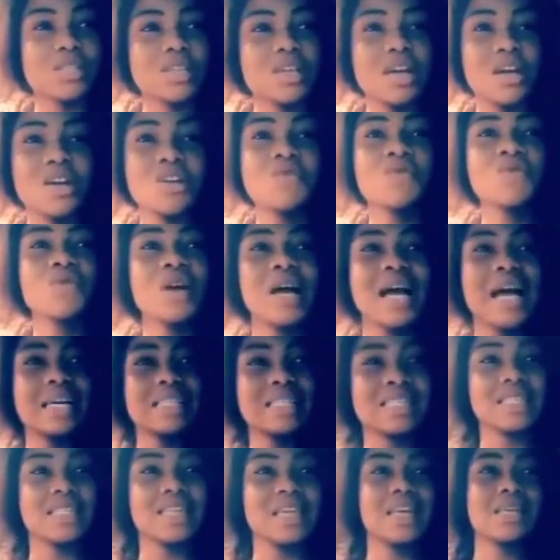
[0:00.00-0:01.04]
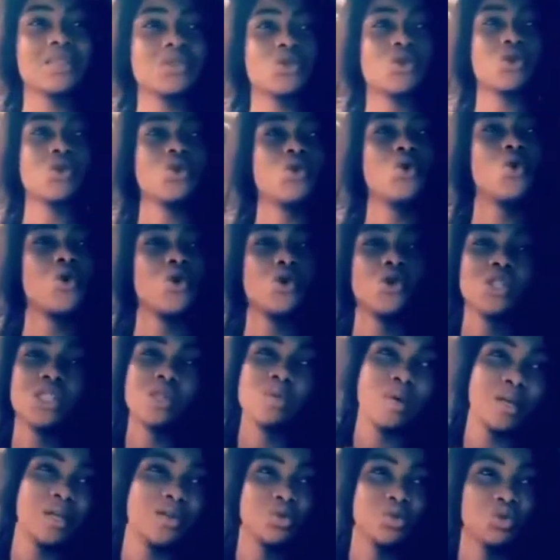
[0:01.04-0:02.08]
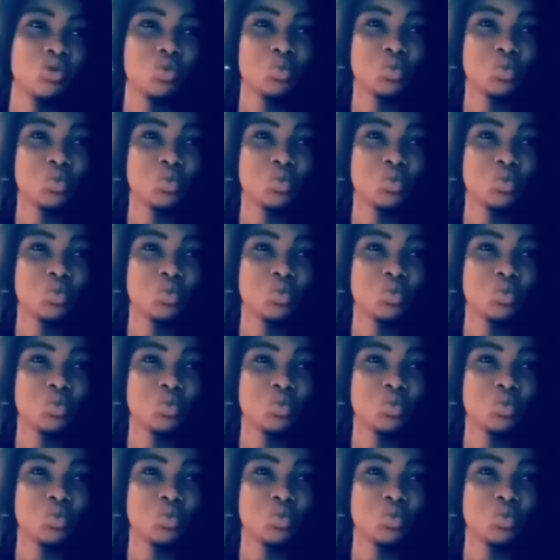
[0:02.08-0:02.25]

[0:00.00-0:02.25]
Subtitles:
yeah, even adding ex-husband on